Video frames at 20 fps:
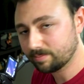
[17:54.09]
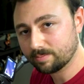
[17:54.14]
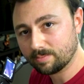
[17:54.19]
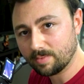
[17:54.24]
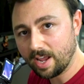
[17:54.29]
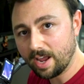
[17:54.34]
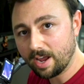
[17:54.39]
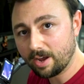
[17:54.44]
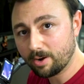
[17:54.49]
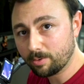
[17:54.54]

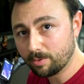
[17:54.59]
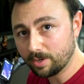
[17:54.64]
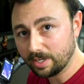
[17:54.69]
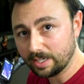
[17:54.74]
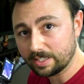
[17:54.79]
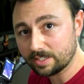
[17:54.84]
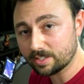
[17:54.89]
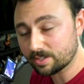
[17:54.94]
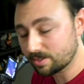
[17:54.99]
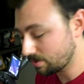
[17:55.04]
Now
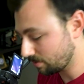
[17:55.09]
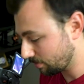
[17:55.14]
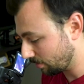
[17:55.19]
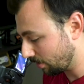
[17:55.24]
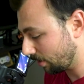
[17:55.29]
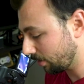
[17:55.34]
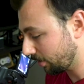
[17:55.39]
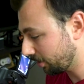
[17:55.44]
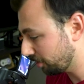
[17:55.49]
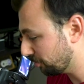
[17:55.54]
is
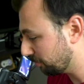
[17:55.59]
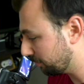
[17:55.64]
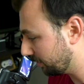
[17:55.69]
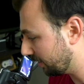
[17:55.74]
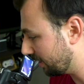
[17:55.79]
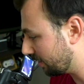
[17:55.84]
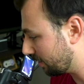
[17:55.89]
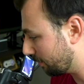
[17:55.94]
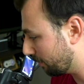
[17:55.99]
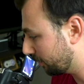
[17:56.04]

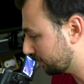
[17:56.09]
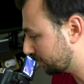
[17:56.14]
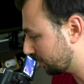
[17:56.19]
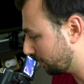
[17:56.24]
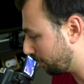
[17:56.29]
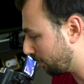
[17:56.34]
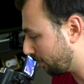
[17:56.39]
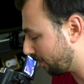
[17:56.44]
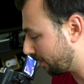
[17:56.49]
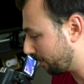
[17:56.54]
arguably the most
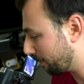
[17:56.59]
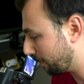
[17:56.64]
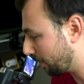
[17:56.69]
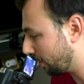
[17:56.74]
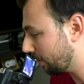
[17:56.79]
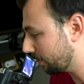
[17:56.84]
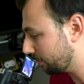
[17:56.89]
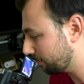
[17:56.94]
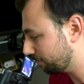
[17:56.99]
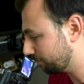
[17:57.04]
important
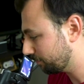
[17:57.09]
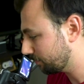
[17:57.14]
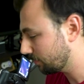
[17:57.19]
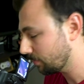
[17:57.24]
part,